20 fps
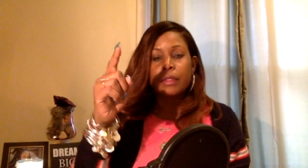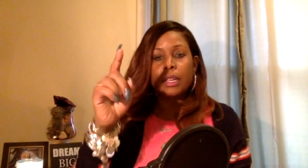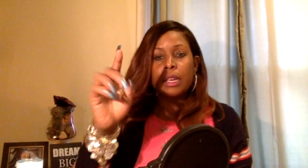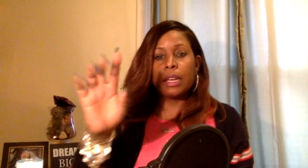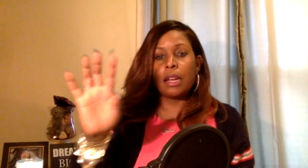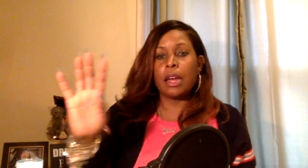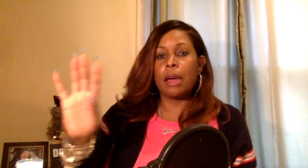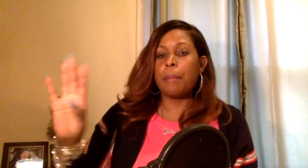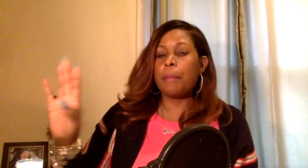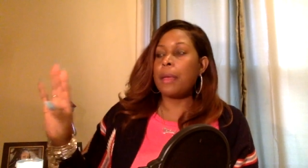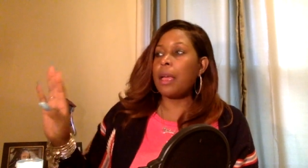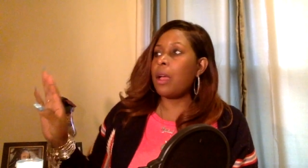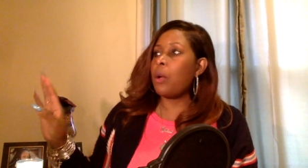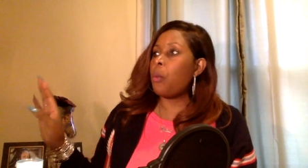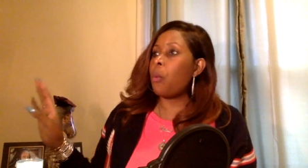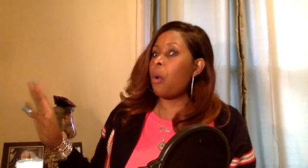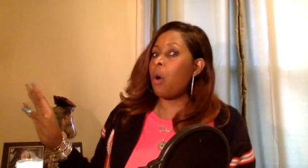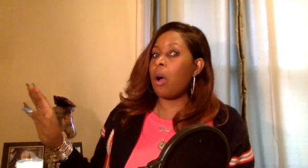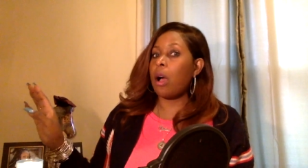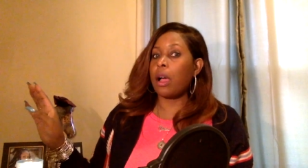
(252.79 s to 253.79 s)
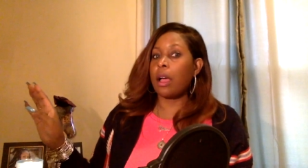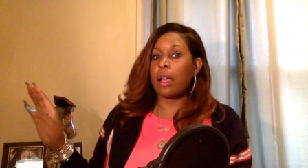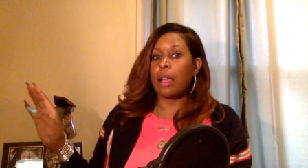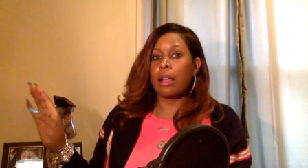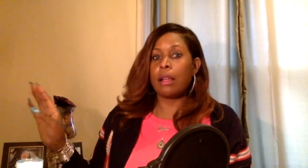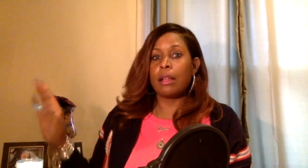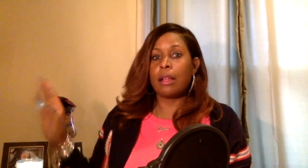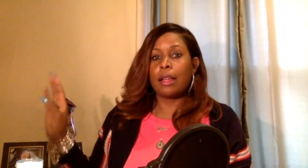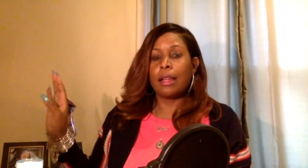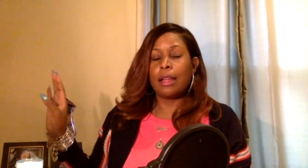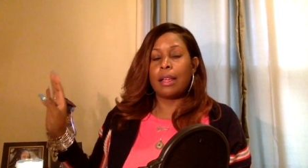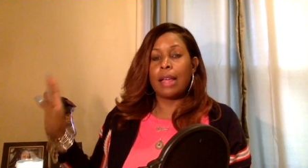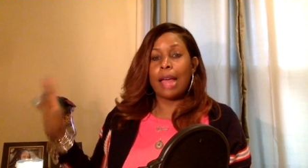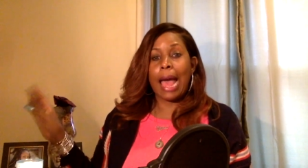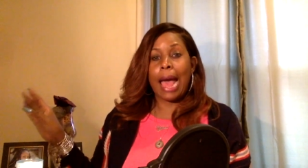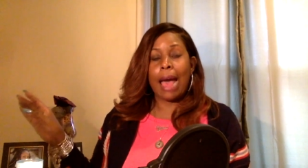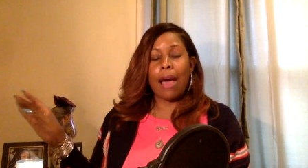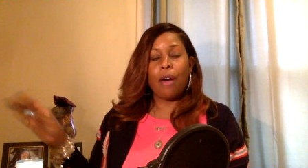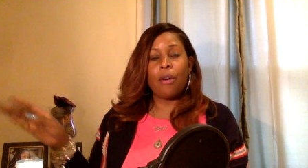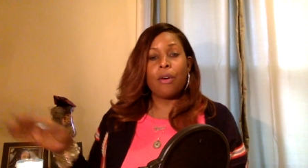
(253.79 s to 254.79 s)
get up and walk
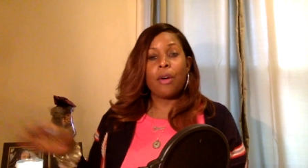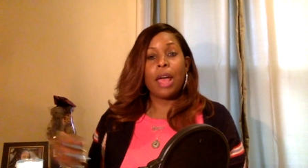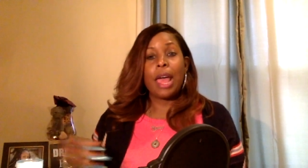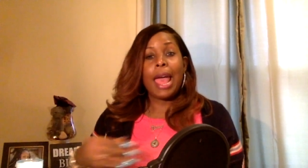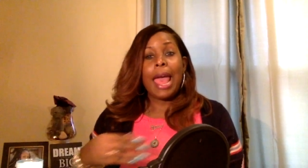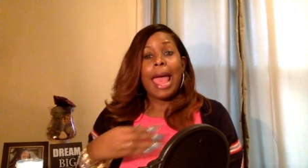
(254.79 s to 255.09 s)
out.